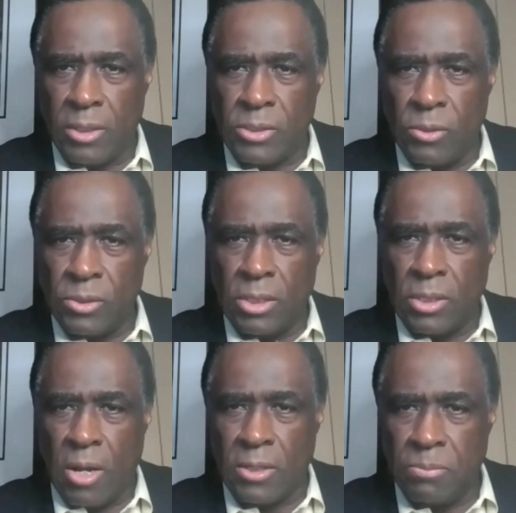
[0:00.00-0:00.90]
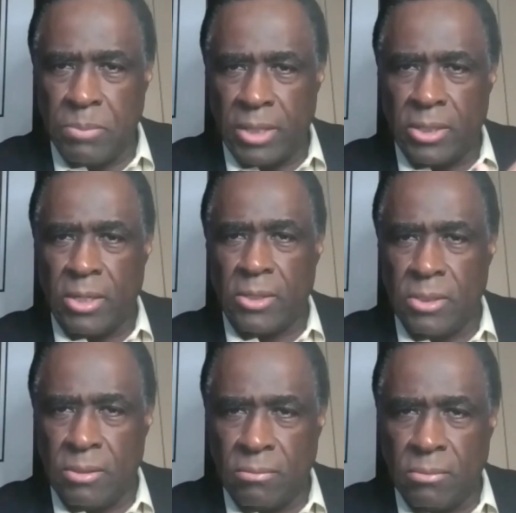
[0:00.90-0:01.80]
It's used in cosmetics
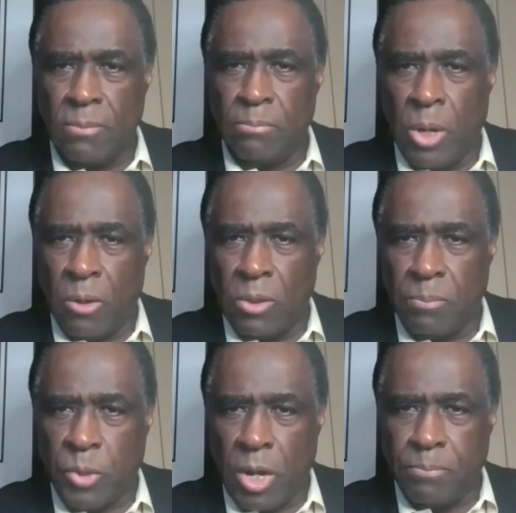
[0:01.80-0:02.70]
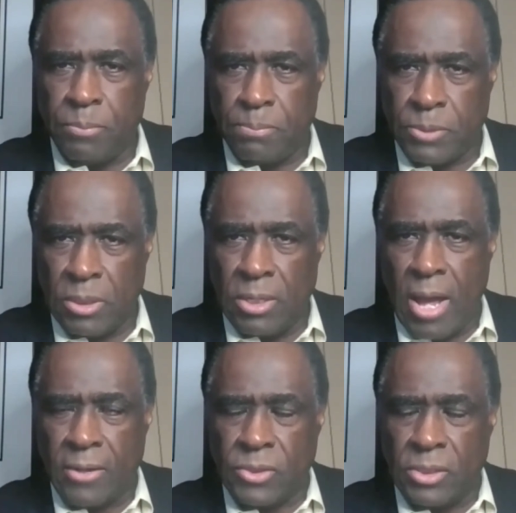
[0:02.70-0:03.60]
and bowel preps and
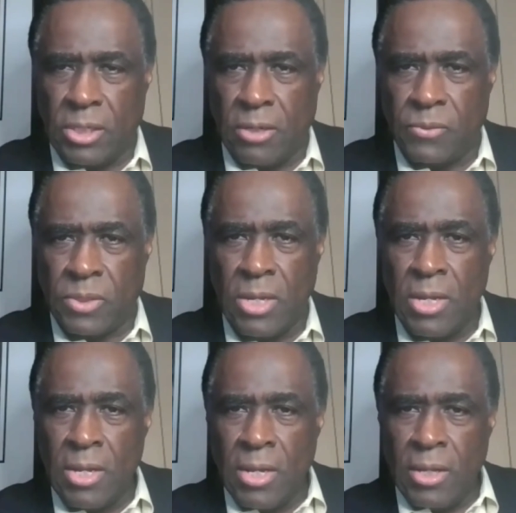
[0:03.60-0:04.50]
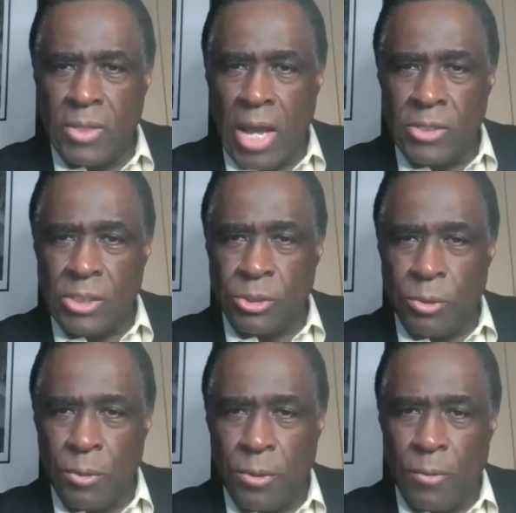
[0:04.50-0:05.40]
laxatives. It has
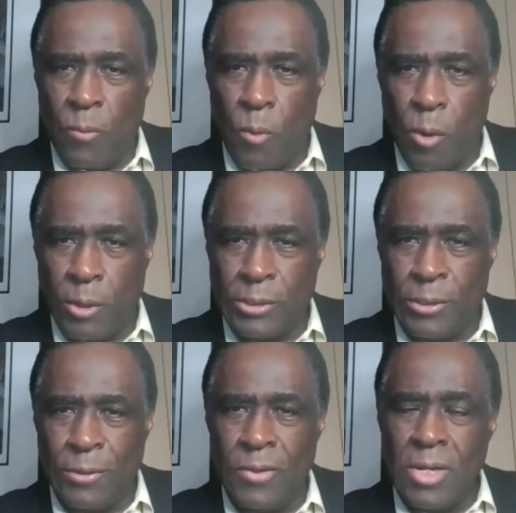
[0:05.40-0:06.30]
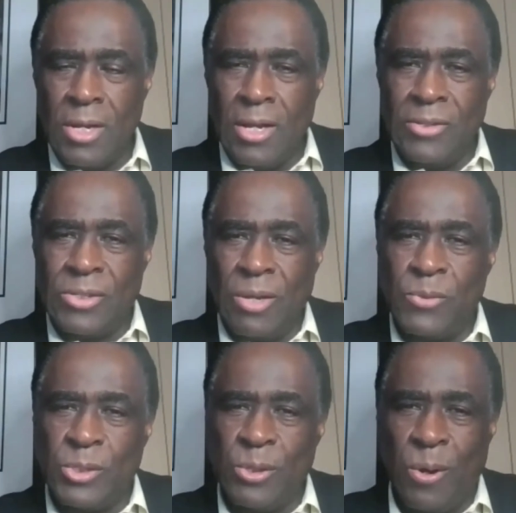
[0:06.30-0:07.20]
sugar, water, and some
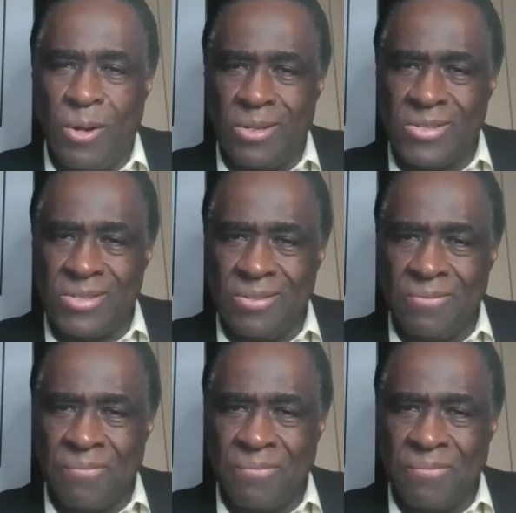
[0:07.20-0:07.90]
salts.